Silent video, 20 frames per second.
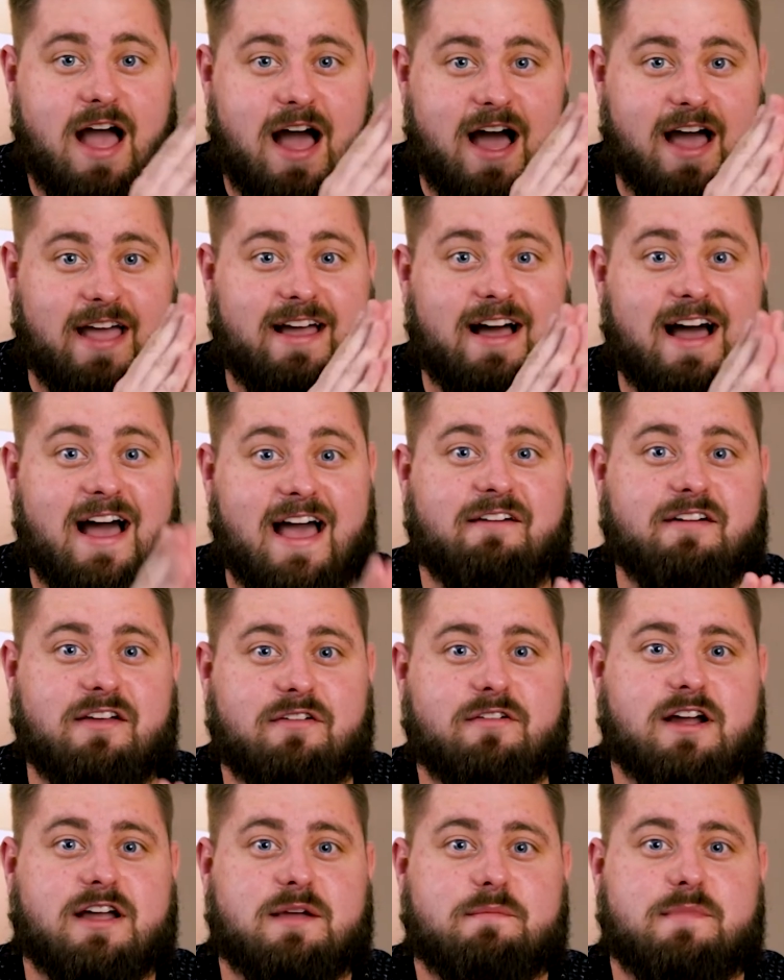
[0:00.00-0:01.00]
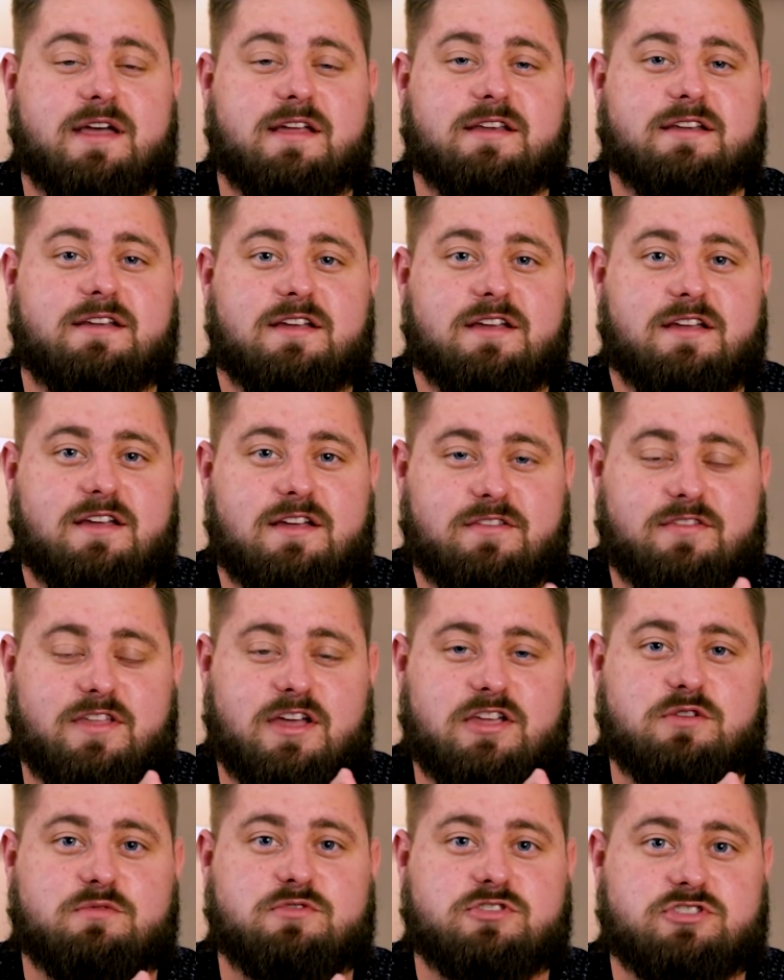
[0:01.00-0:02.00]
I highly recommend
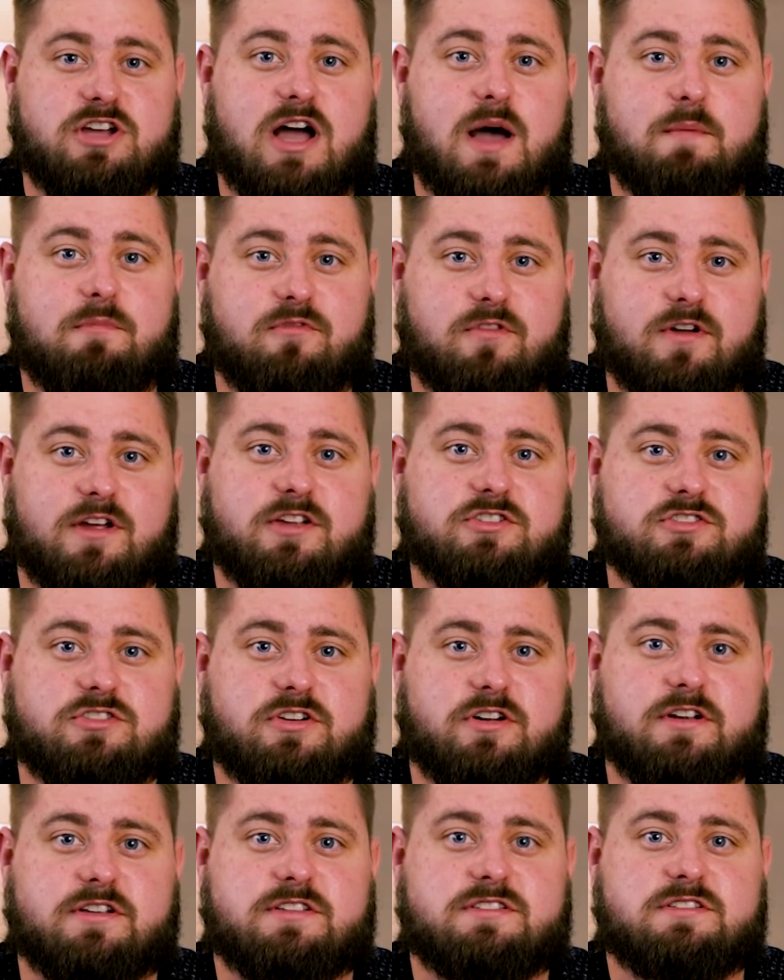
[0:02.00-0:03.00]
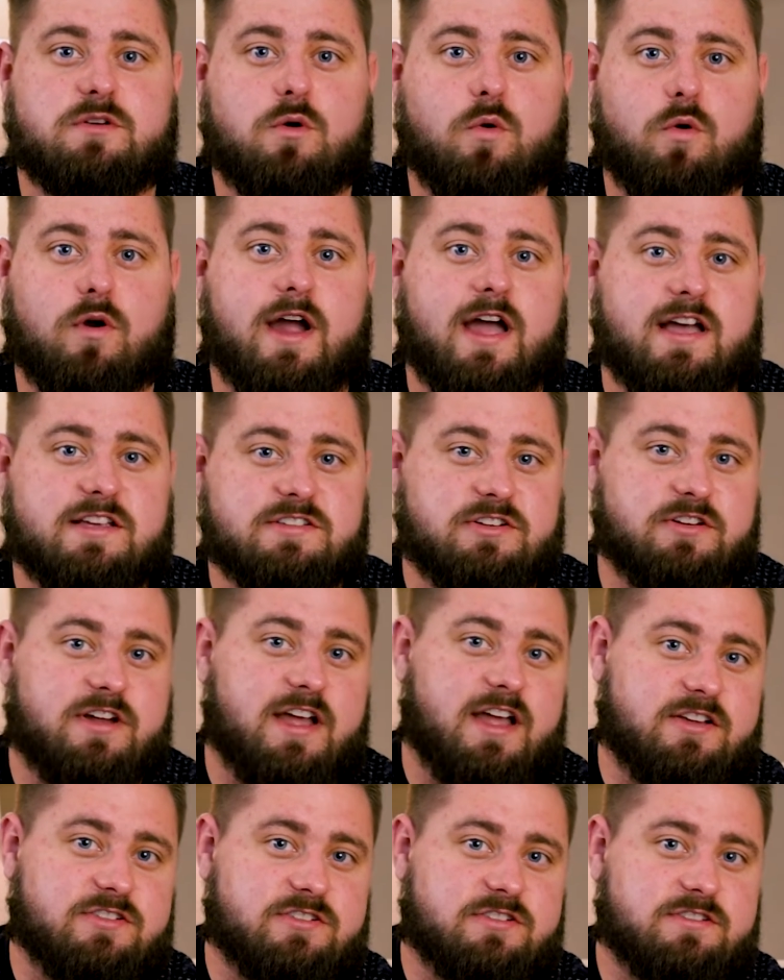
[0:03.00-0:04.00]
that you shop for insurance or ask your
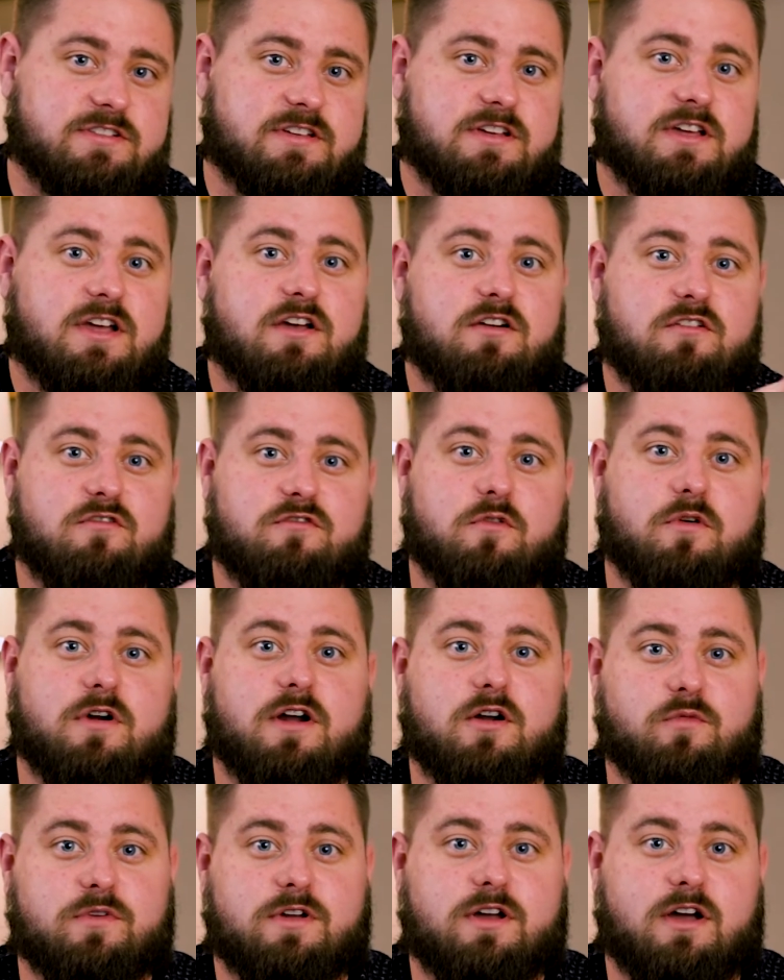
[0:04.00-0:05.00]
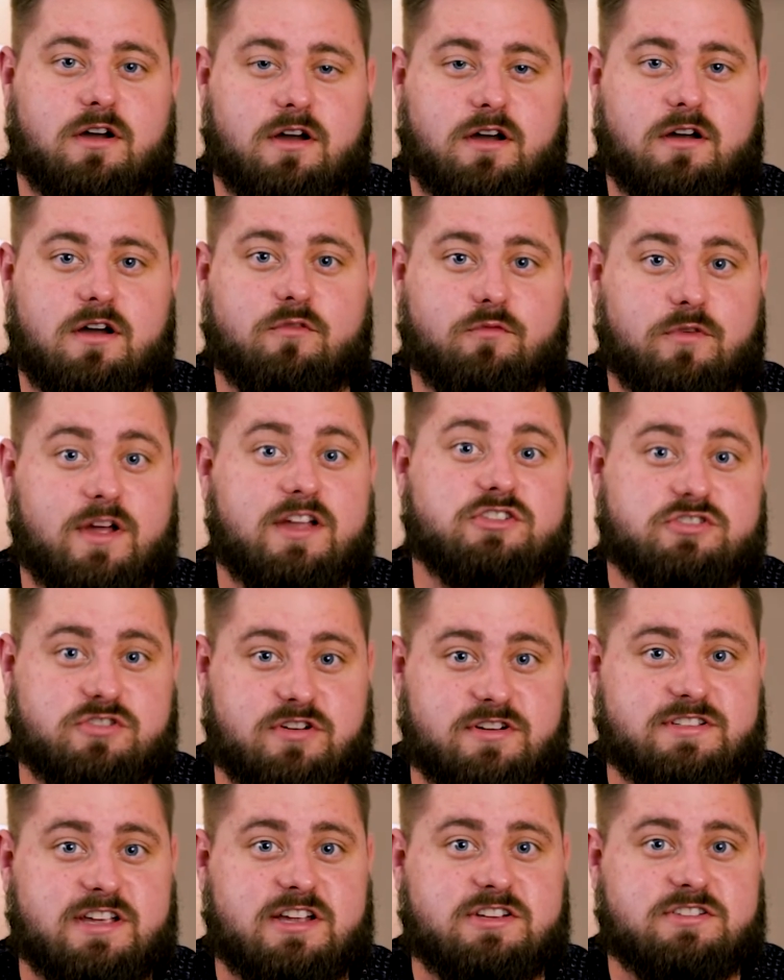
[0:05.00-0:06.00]
agent for an
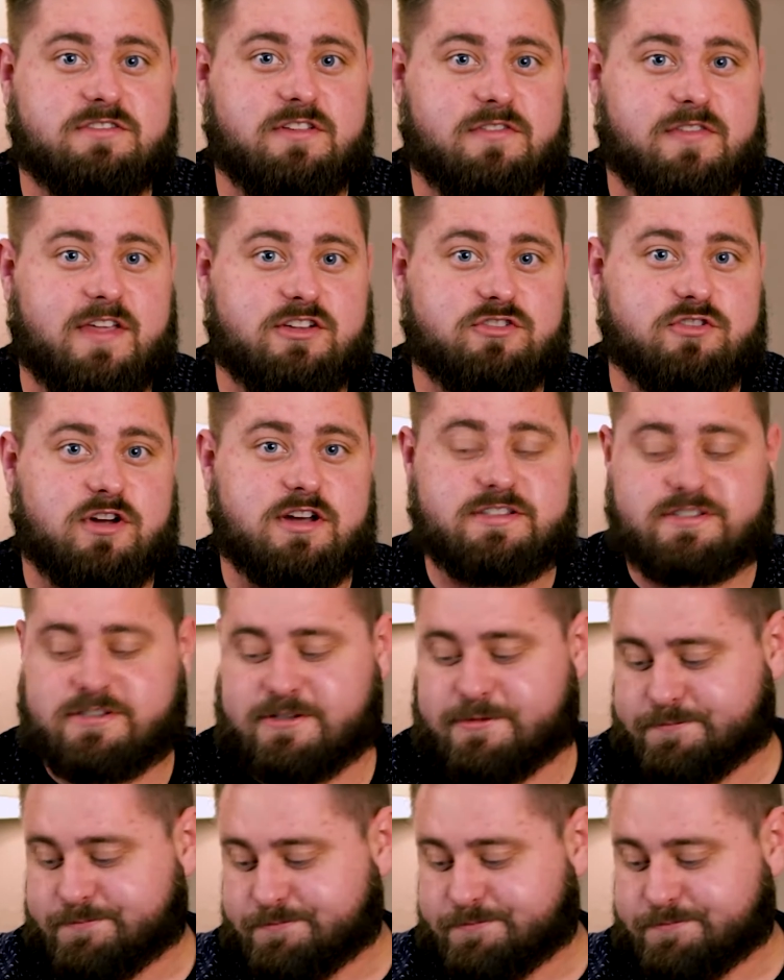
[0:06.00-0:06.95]
insurance agent that they trust.